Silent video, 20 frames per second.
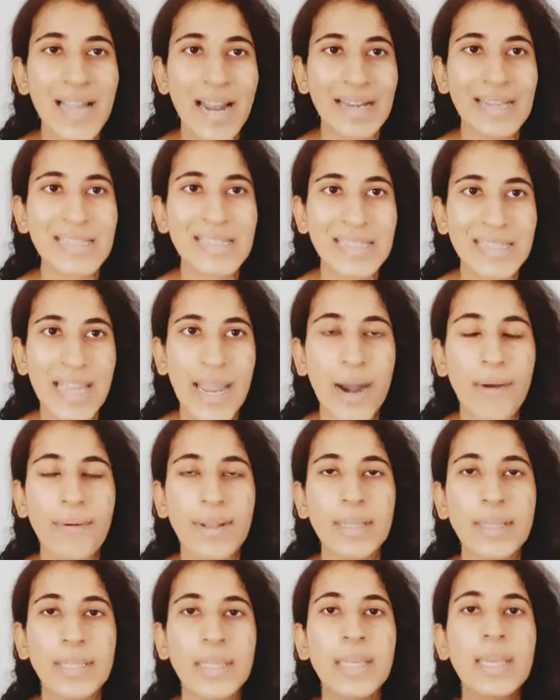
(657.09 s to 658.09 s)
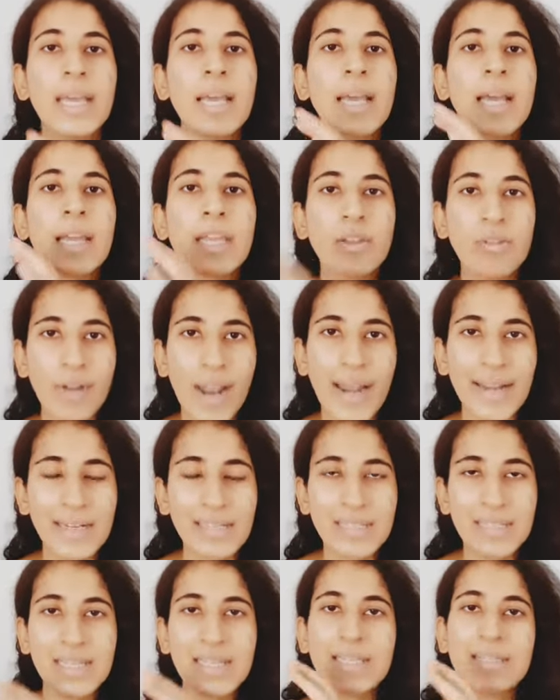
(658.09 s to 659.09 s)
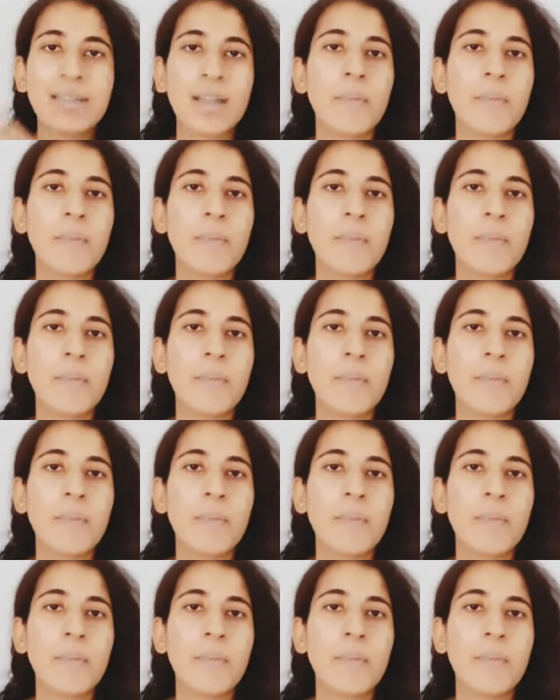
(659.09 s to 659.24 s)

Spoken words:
that is there in the United States.